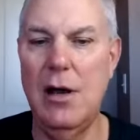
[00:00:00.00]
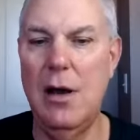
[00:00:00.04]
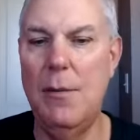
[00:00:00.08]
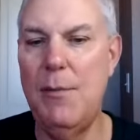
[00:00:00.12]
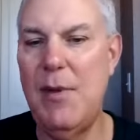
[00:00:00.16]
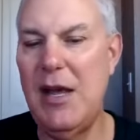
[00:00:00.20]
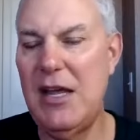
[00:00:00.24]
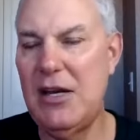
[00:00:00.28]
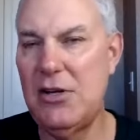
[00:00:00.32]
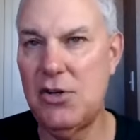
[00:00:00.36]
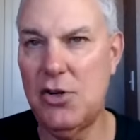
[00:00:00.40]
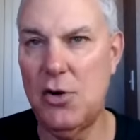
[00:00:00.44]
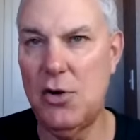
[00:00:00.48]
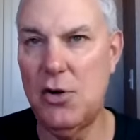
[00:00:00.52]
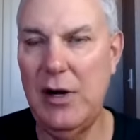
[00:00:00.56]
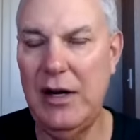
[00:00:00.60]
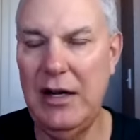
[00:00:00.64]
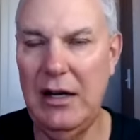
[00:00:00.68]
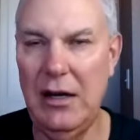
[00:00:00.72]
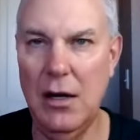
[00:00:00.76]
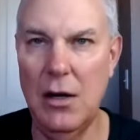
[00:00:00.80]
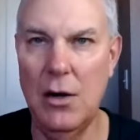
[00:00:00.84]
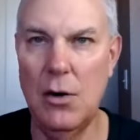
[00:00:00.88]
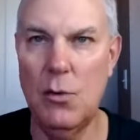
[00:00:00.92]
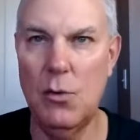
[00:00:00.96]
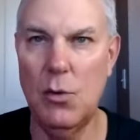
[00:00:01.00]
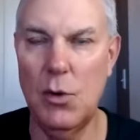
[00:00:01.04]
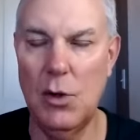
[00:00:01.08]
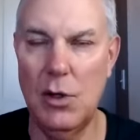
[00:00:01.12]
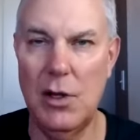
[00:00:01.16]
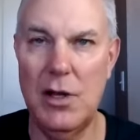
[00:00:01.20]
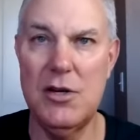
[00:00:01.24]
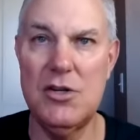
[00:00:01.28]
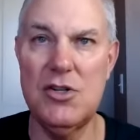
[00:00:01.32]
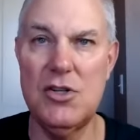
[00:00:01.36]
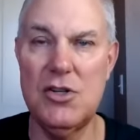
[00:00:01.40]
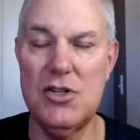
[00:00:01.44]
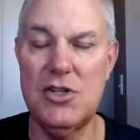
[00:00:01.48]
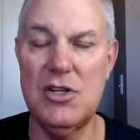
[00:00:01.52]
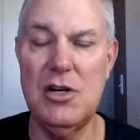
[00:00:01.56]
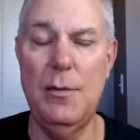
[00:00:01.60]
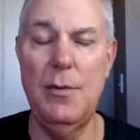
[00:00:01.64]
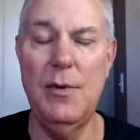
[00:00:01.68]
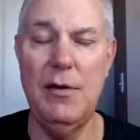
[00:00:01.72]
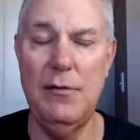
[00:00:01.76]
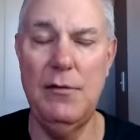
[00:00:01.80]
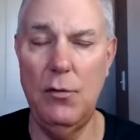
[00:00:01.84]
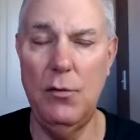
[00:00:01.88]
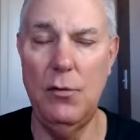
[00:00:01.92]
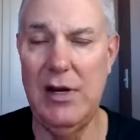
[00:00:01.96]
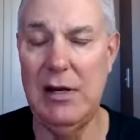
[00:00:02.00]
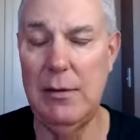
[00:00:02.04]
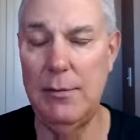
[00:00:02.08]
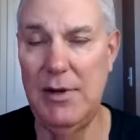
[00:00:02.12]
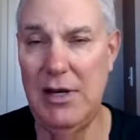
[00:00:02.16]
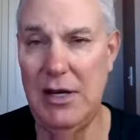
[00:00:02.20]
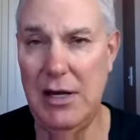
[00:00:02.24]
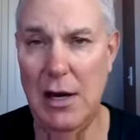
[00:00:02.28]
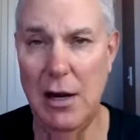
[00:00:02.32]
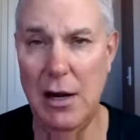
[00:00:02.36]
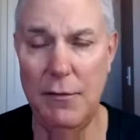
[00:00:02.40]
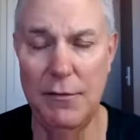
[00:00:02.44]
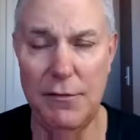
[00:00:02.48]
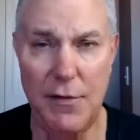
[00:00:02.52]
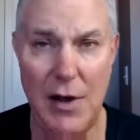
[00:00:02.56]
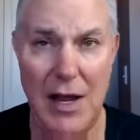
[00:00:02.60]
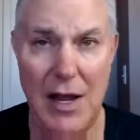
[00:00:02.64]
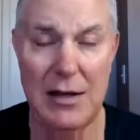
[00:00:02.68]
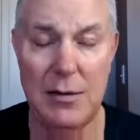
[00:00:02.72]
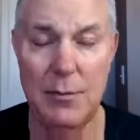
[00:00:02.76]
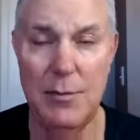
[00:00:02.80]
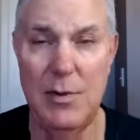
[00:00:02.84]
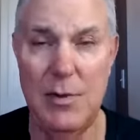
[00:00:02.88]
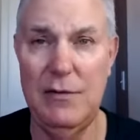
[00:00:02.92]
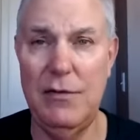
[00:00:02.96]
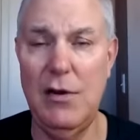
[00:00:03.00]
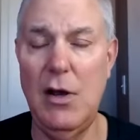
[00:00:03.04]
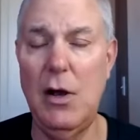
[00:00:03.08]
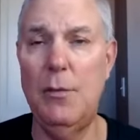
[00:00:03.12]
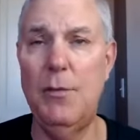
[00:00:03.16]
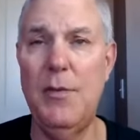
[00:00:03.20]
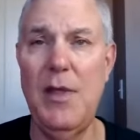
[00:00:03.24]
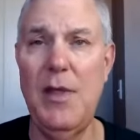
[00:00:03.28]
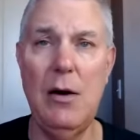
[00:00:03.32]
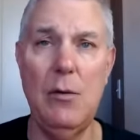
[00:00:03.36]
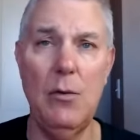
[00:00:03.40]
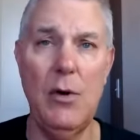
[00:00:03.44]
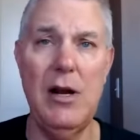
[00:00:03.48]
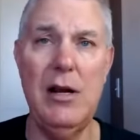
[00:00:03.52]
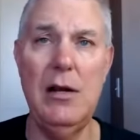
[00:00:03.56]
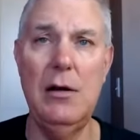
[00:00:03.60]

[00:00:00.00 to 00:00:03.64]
a mentoring relationship. And if we can be in help, if I can be of help in that